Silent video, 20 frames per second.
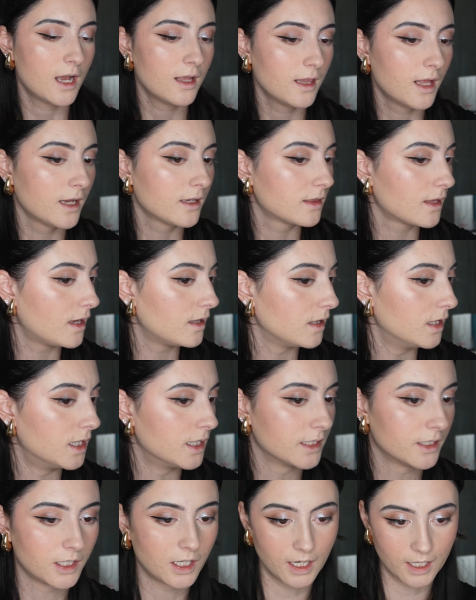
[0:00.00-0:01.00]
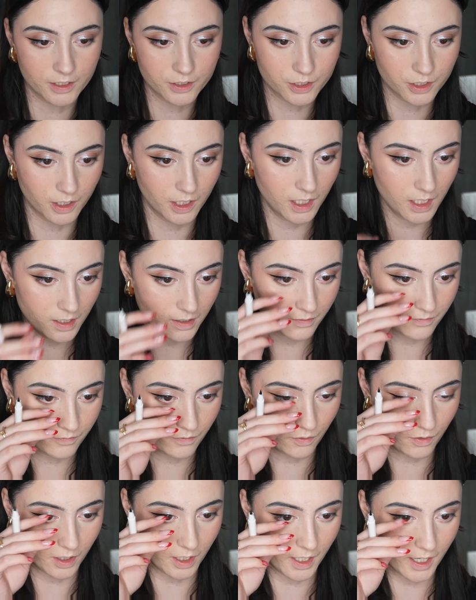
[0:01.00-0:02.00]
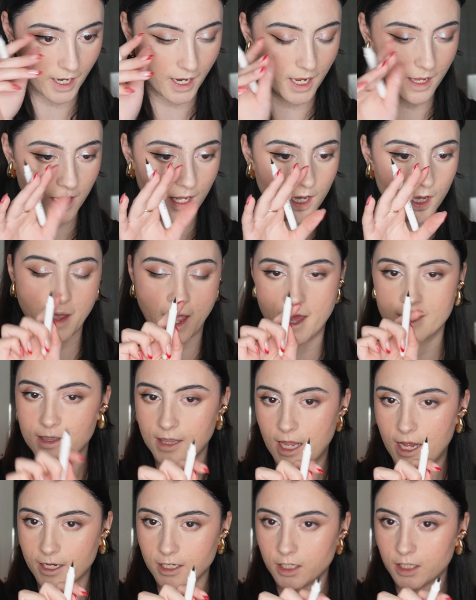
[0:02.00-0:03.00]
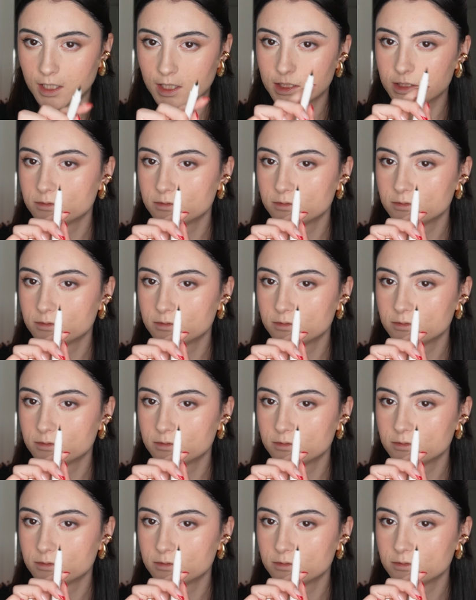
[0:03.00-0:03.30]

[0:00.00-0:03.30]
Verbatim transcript: I like that liner actually. For a pen liner,